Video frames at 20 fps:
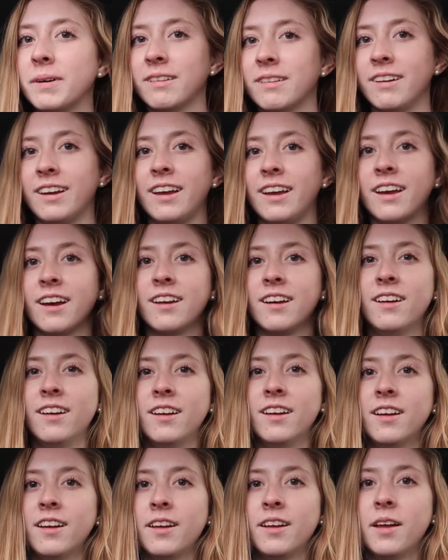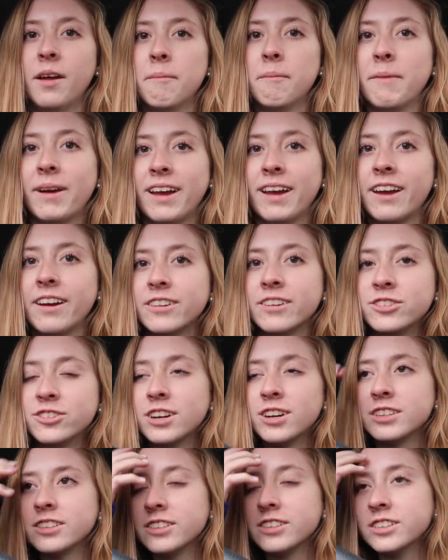But like, my
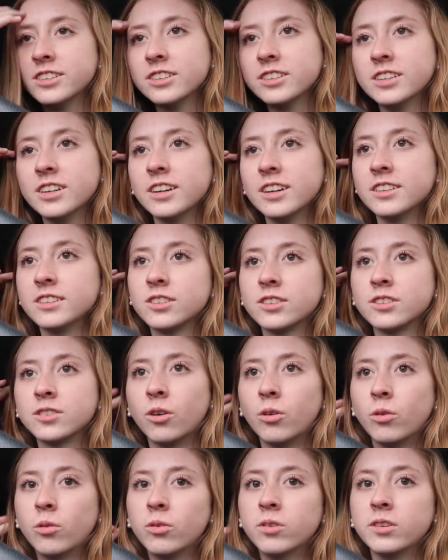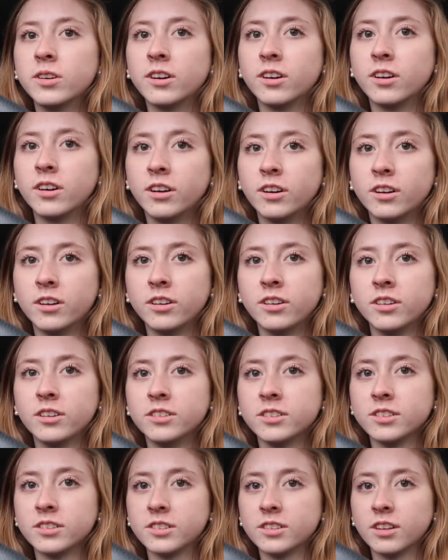hairdresser sold
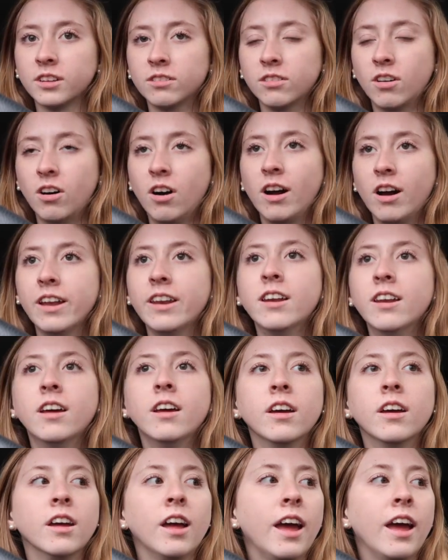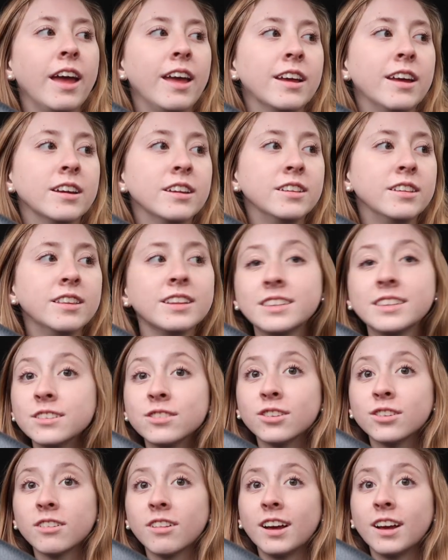her salon, and this
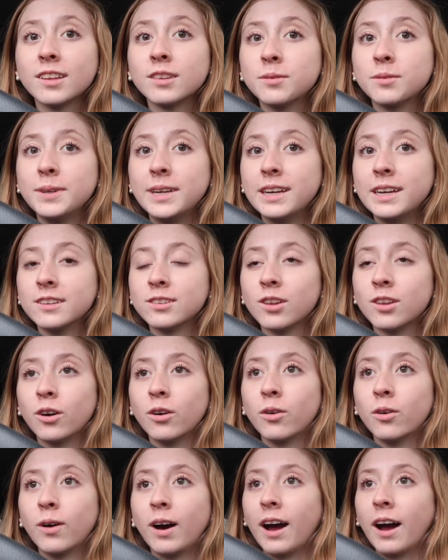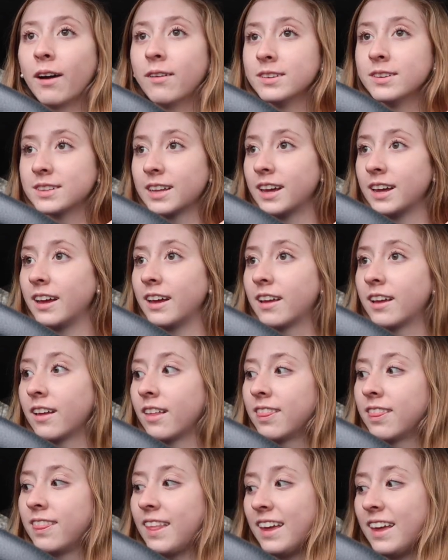is her last week. So I was like
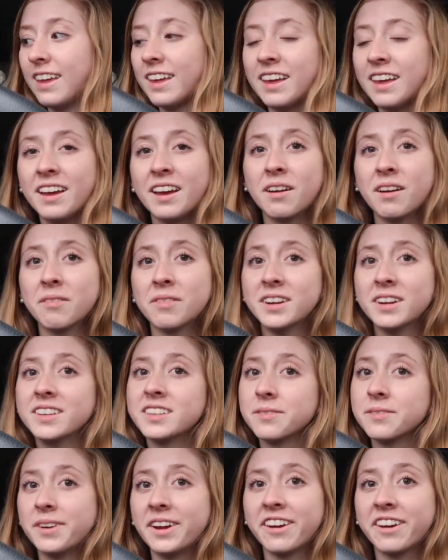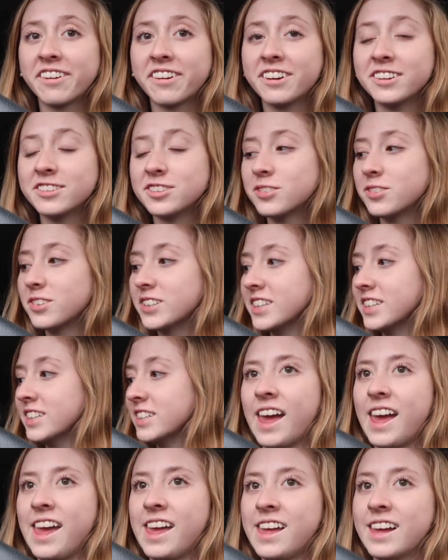thinking I wanted to get my hair cut short,
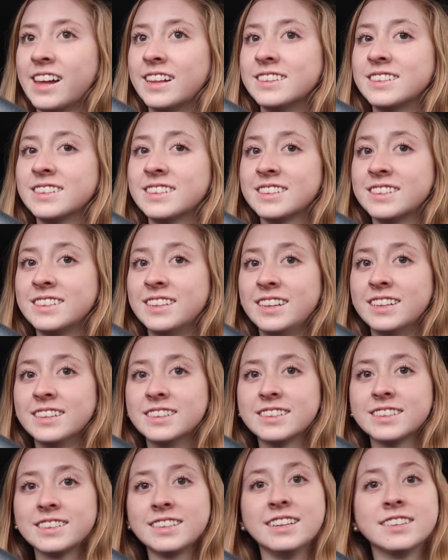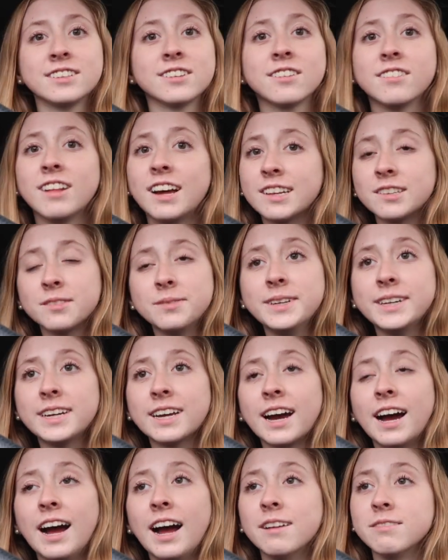and since it's her last
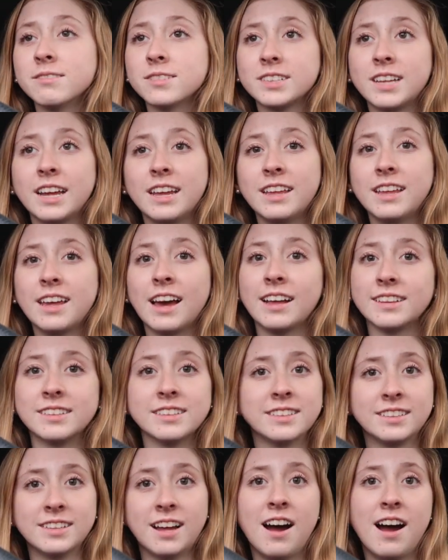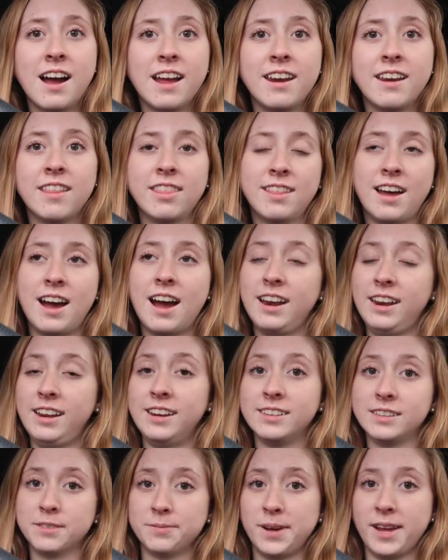week, I'm just taking it as a sign that I
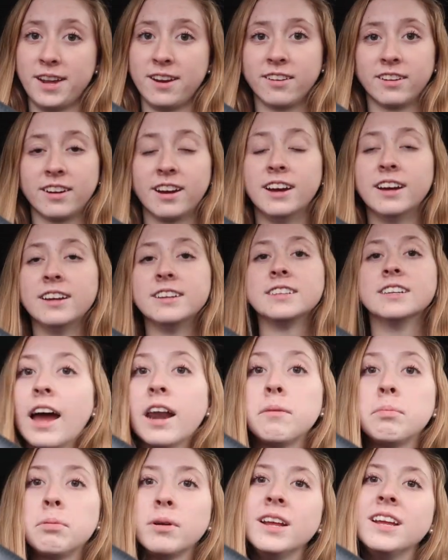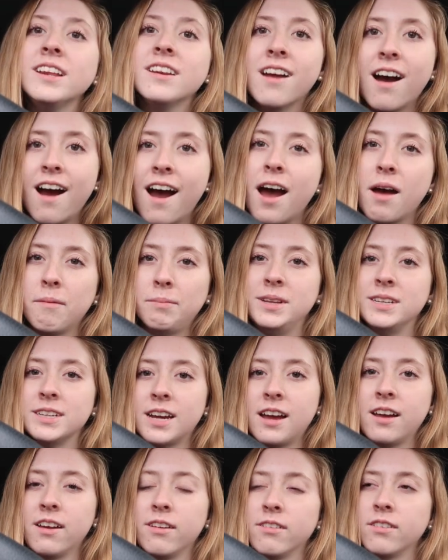need to get my hair cut. Had a pretty not happy
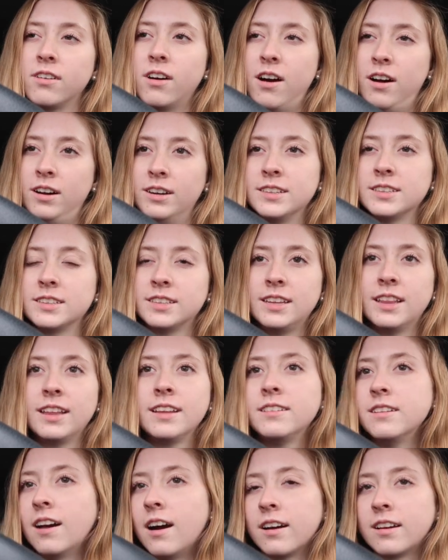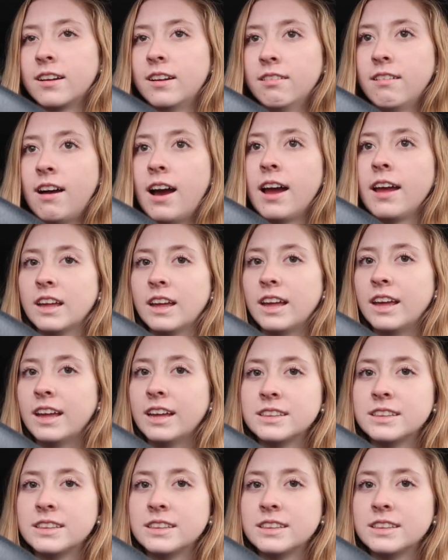day, honestly, like not gonna lie.